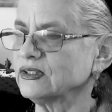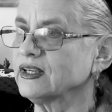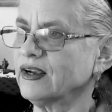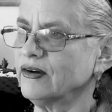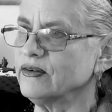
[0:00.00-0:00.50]

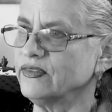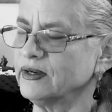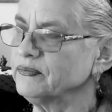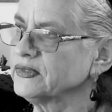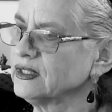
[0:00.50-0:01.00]
good care of
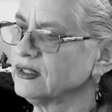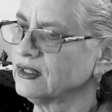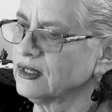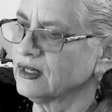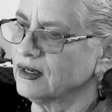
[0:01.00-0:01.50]
them.
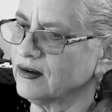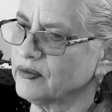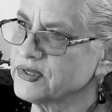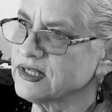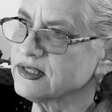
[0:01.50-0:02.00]

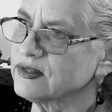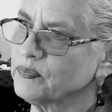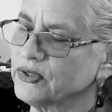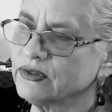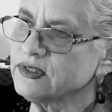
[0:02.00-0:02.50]
Since
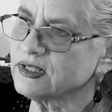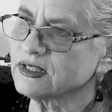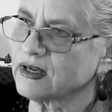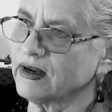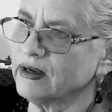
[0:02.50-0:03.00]
the
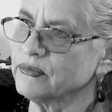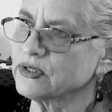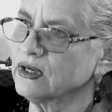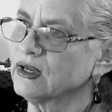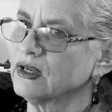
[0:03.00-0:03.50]
Puritan
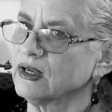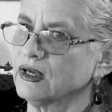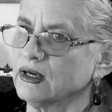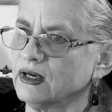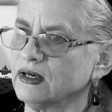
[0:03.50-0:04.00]
times,
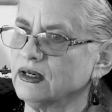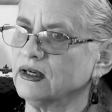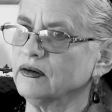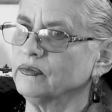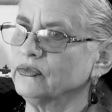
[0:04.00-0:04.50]

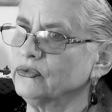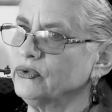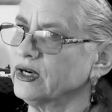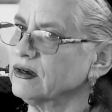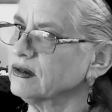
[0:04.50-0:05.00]

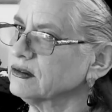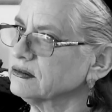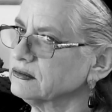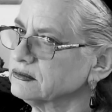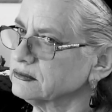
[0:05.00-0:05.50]

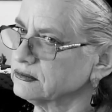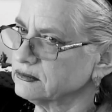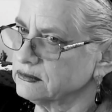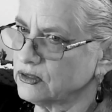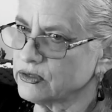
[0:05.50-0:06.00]
where
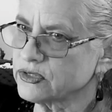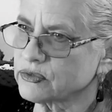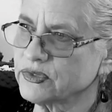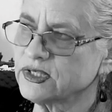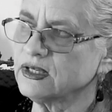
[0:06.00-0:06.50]

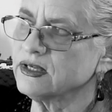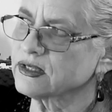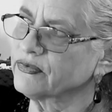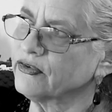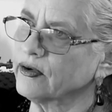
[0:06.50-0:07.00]
ghosts were seen
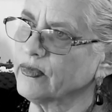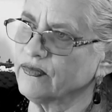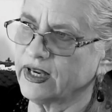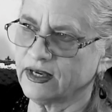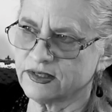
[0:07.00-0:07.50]
as a form
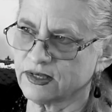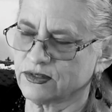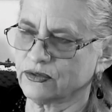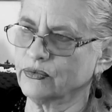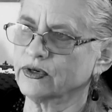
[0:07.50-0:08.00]
of
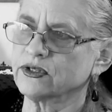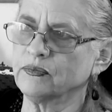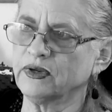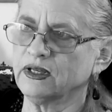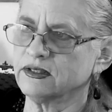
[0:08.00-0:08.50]
ancestor
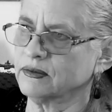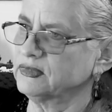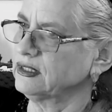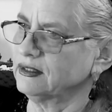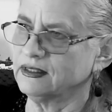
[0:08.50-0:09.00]
worship and
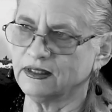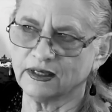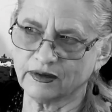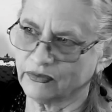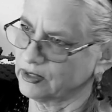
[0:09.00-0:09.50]
something that did
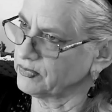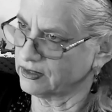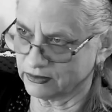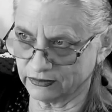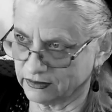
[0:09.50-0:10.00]
not want to
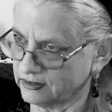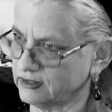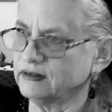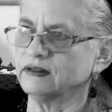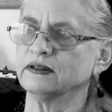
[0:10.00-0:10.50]
be included
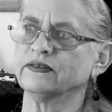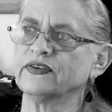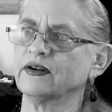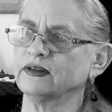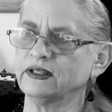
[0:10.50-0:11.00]
in the
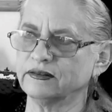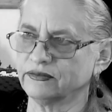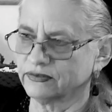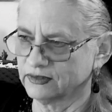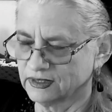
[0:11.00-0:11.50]
founding
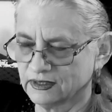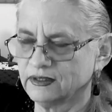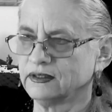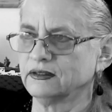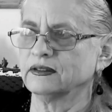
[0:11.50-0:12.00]
of
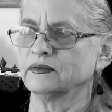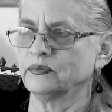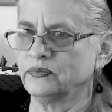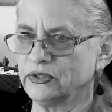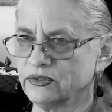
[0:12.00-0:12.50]

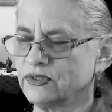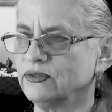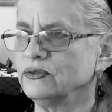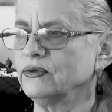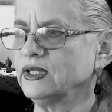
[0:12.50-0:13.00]

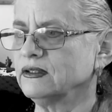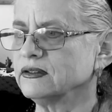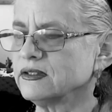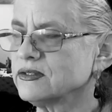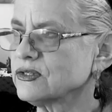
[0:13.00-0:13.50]
Puritan New
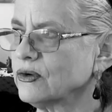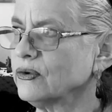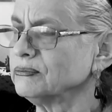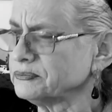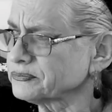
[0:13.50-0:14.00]
England.
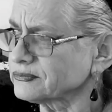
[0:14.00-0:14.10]
So